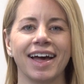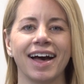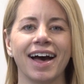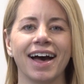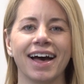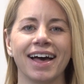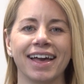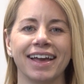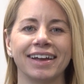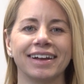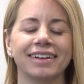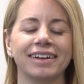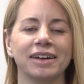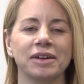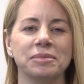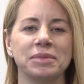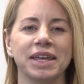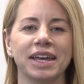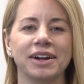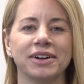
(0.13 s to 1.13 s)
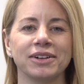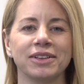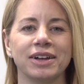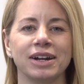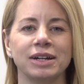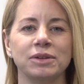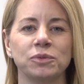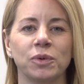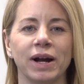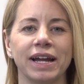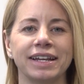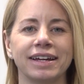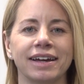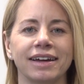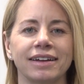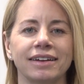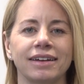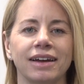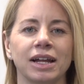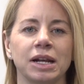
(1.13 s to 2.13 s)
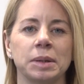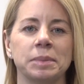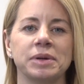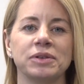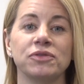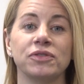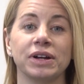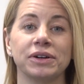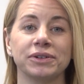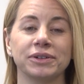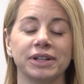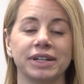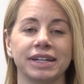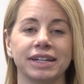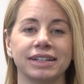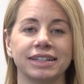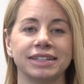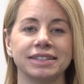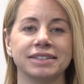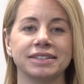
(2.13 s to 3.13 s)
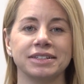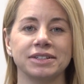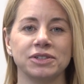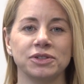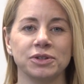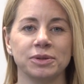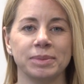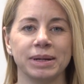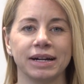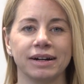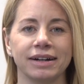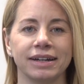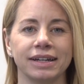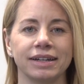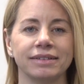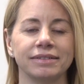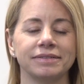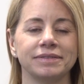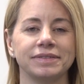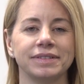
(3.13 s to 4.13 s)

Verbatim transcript: Hi, I'm Caroline Whitehead, and I'm a federal analyst at Dewberry.